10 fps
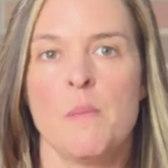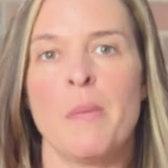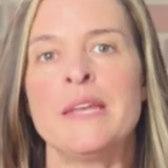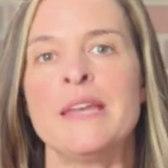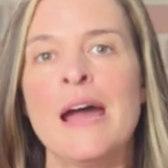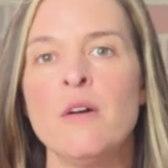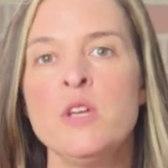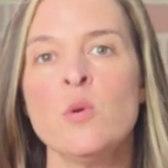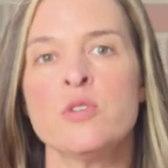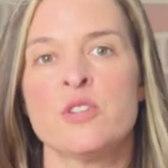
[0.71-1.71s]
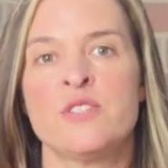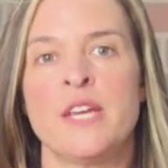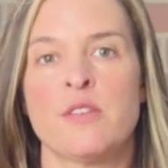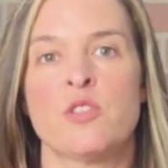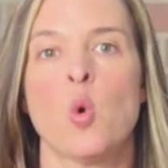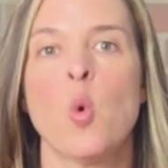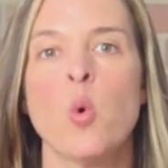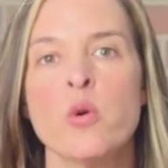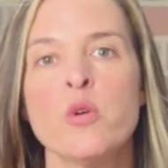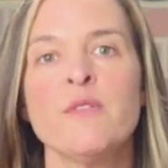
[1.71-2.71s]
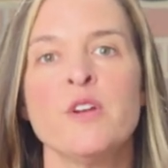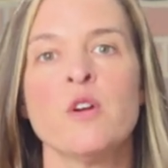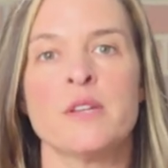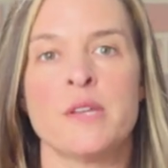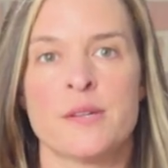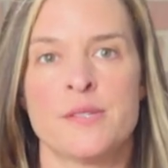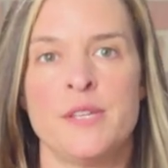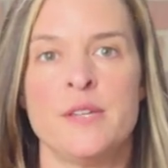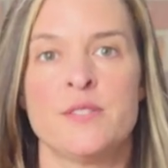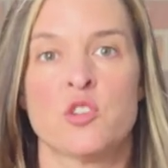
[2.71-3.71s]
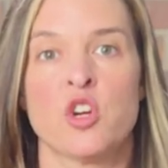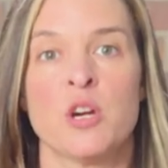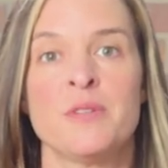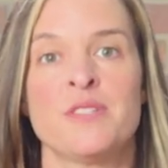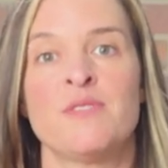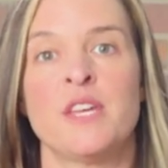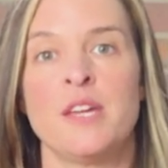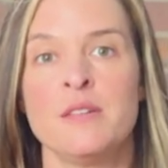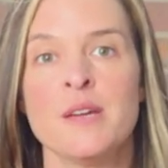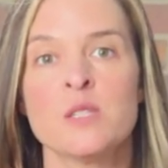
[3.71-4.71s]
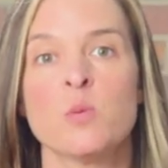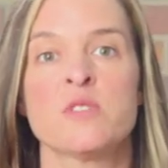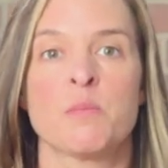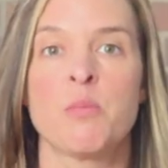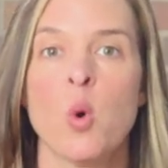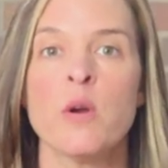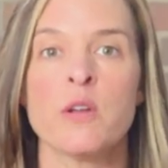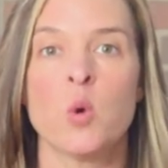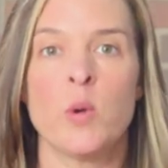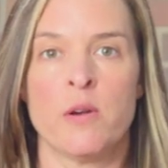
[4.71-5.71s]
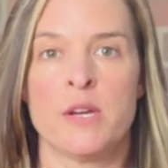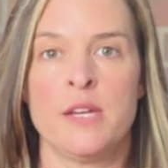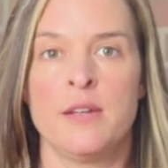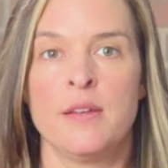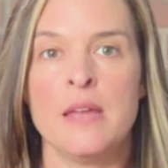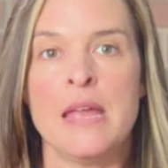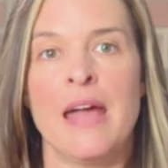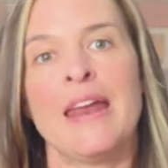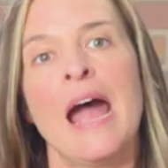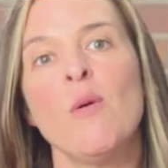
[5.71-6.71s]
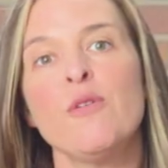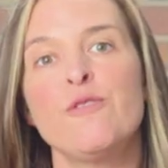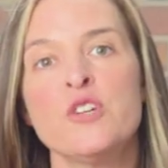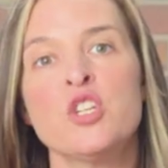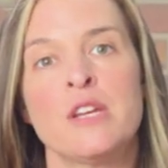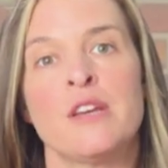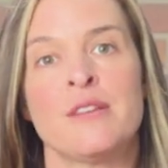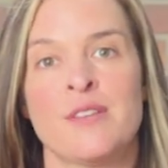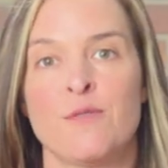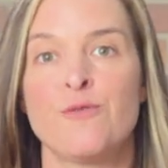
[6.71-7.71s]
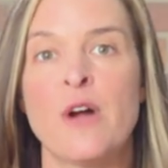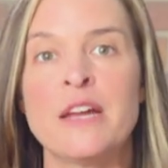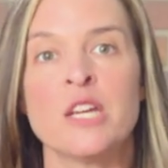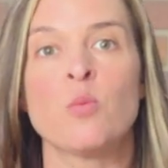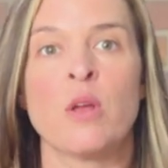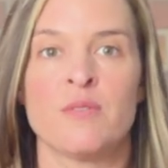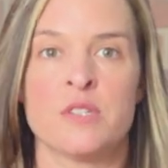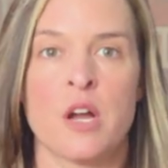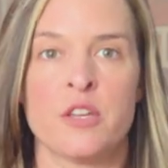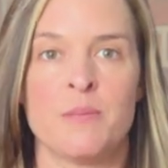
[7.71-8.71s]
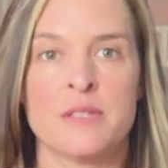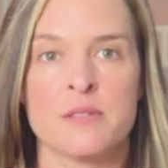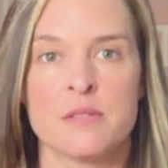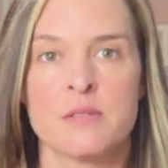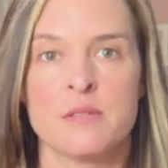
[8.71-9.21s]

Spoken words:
By now, you understand that the order of your index keys determines if the index will support a query and how efficient it is at finding relevant documents.